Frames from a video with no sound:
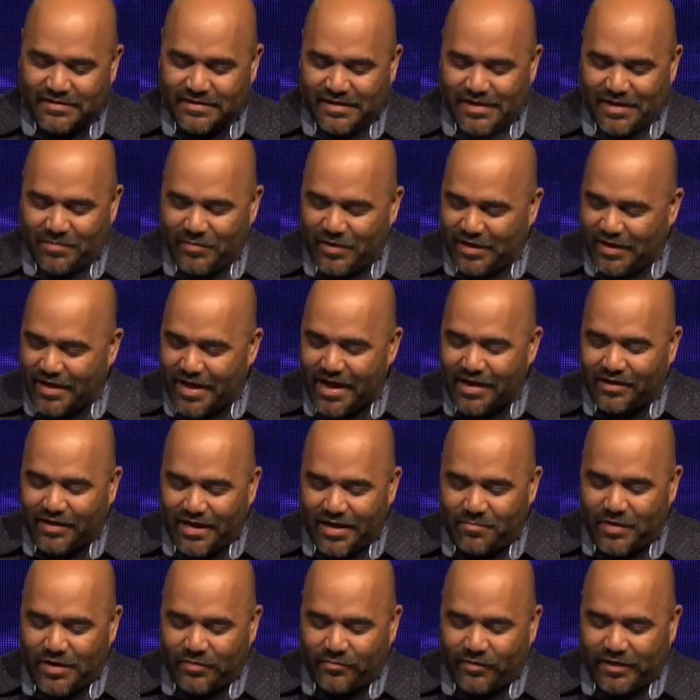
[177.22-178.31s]
Give me a loud
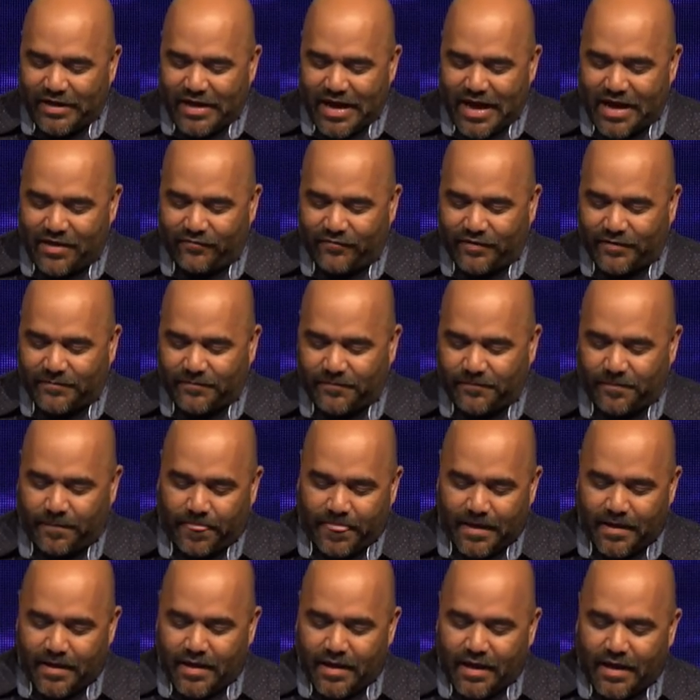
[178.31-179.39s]
amen when you have it.
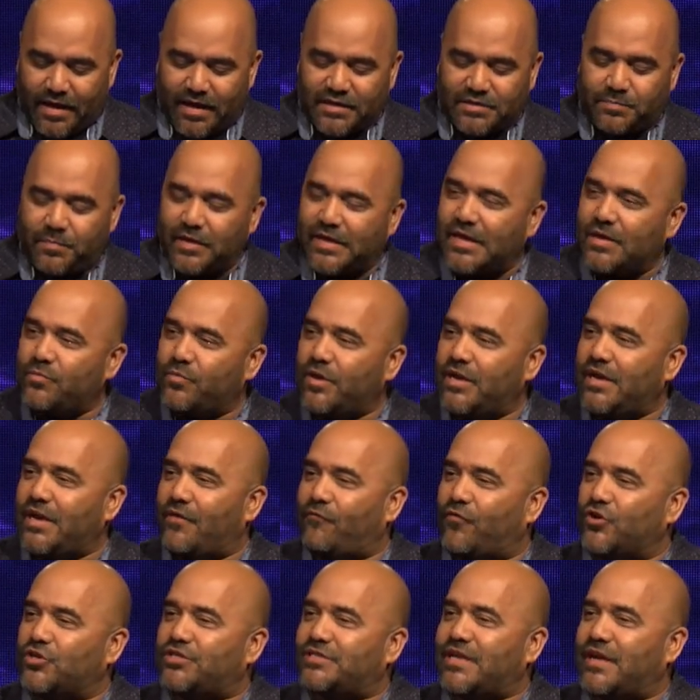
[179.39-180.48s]
And let's begin reading at
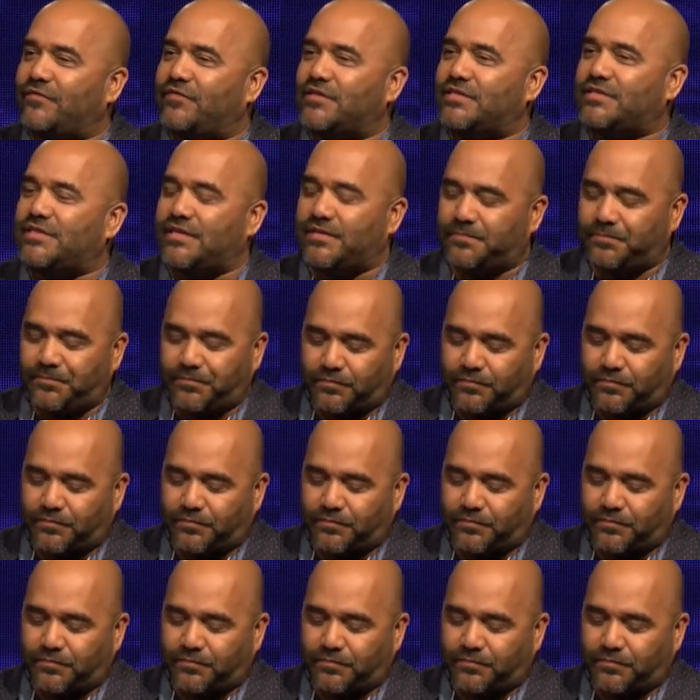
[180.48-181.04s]
verse 17.